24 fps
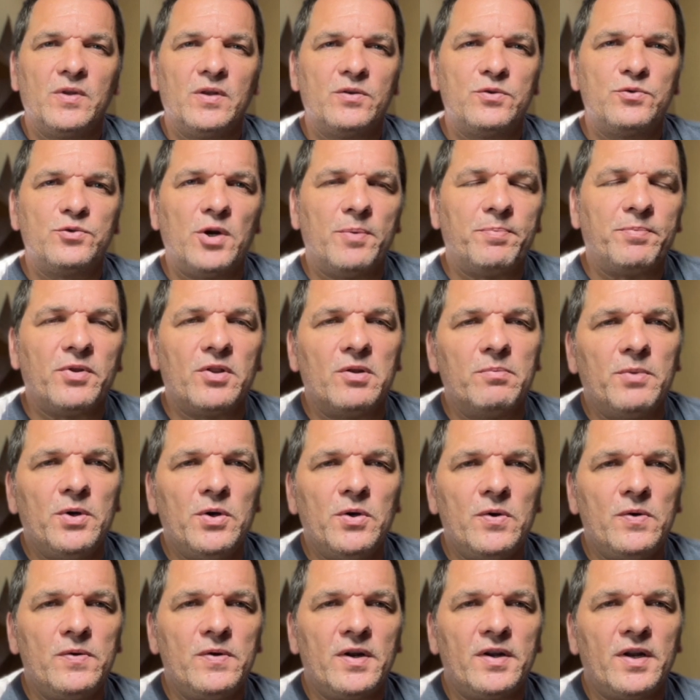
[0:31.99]
Trip to the
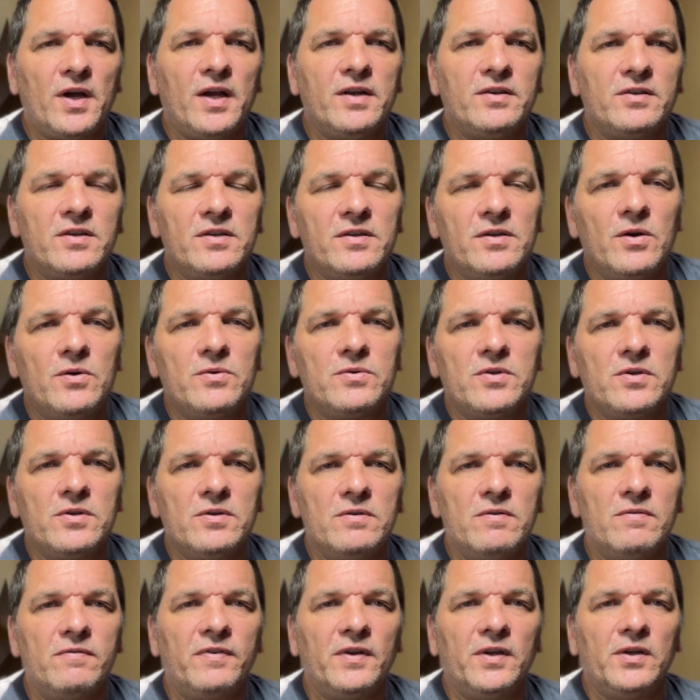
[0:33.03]
Moon, a
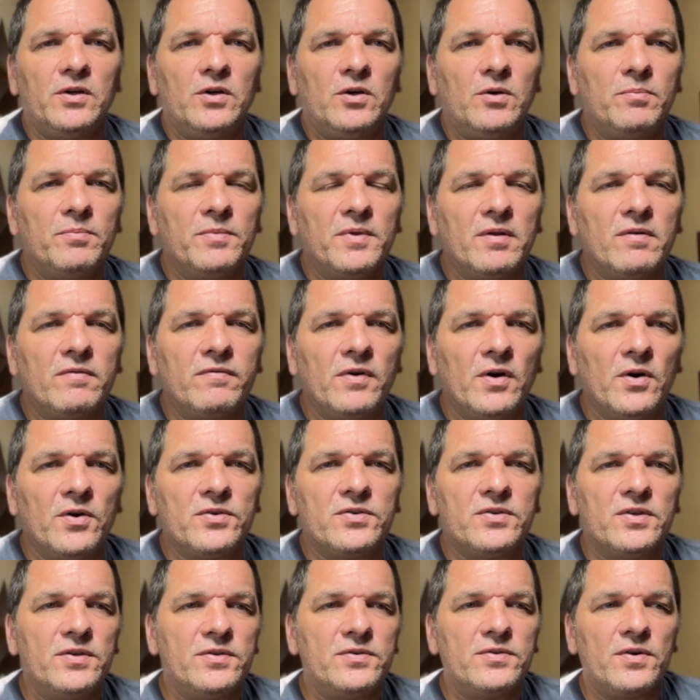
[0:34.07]
1902 film that
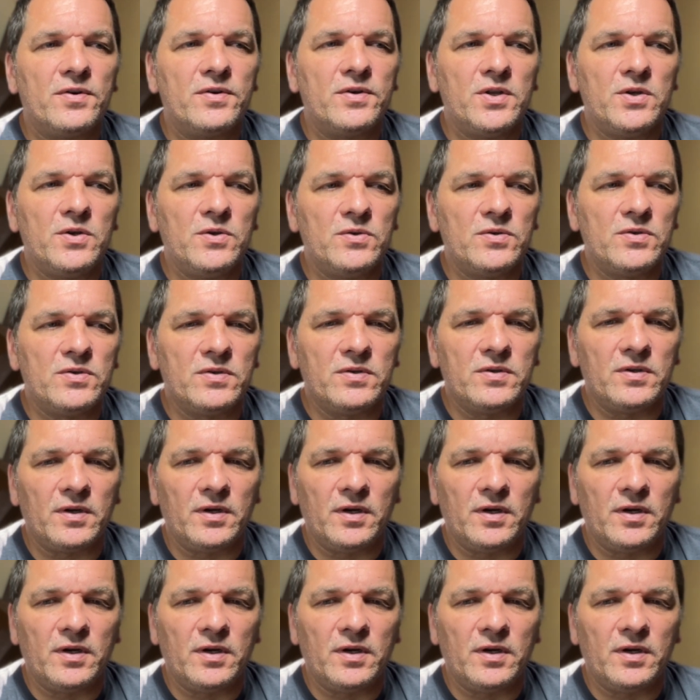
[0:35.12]
first introduced